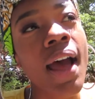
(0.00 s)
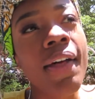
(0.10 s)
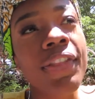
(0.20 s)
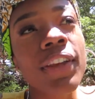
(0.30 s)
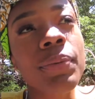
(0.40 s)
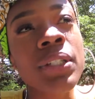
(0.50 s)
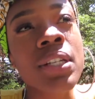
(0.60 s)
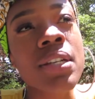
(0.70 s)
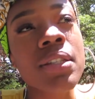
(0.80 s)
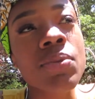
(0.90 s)
I think
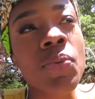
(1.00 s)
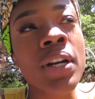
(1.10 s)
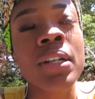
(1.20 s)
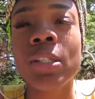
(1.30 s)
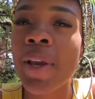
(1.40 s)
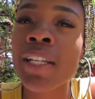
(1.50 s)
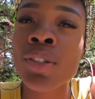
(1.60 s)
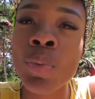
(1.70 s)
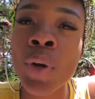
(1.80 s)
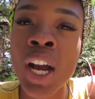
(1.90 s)
we're in a
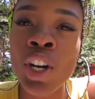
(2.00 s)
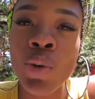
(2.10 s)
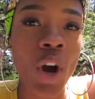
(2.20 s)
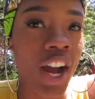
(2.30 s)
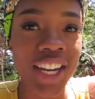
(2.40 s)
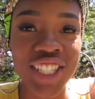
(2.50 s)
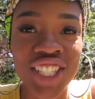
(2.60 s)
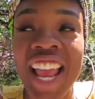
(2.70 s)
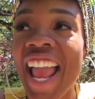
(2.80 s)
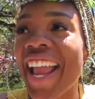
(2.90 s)
space where we're gonna watch.
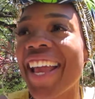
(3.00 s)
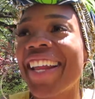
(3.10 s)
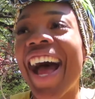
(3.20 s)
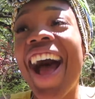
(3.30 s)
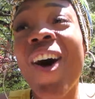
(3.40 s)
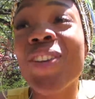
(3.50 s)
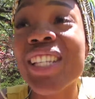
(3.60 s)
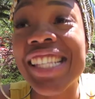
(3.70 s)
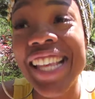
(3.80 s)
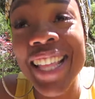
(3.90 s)
And I
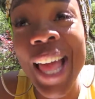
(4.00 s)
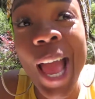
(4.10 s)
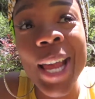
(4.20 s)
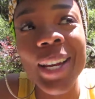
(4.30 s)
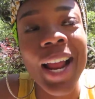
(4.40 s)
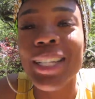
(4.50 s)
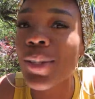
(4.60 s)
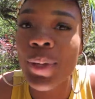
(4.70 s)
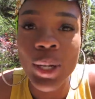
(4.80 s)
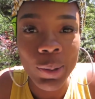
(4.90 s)
only say that not
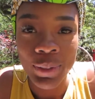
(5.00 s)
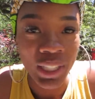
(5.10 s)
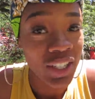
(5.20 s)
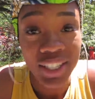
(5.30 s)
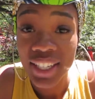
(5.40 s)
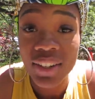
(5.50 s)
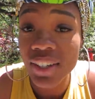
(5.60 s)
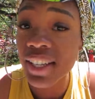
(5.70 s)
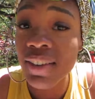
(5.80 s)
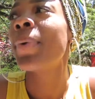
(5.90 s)
to be cryptic or
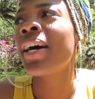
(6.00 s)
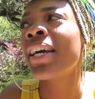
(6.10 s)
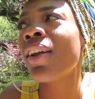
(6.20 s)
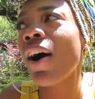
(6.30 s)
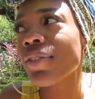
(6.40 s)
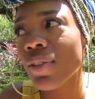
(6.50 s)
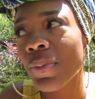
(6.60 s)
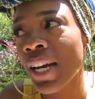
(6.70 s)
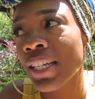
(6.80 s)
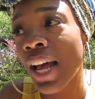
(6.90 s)
secretive, but
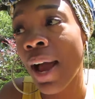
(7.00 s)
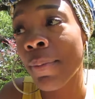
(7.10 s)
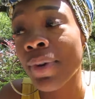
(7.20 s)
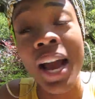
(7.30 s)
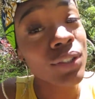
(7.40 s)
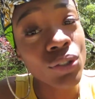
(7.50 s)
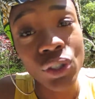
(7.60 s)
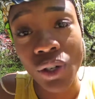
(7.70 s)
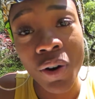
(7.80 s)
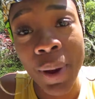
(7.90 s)
also because I'm not
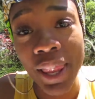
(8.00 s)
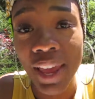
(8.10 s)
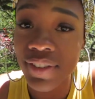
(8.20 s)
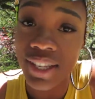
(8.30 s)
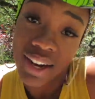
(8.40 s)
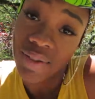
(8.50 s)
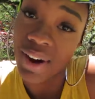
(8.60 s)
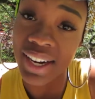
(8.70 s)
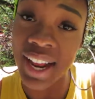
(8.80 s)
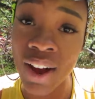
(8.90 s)
too sure where my life is headed
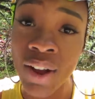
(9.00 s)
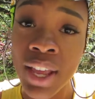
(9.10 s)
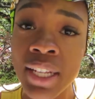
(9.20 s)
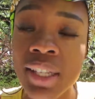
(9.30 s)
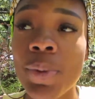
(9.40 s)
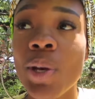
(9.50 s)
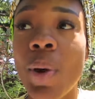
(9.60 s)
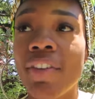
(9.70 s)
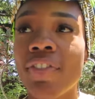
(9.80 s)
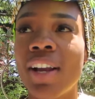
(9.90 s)
right now, to be
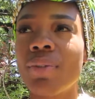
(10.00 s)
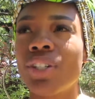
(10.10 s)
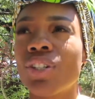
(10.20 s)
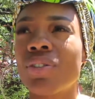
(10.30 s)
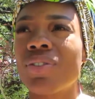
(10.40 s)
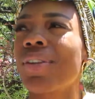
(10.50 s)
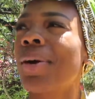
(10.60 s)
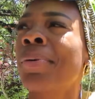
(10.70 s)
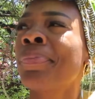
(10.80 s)
quite frank with you. So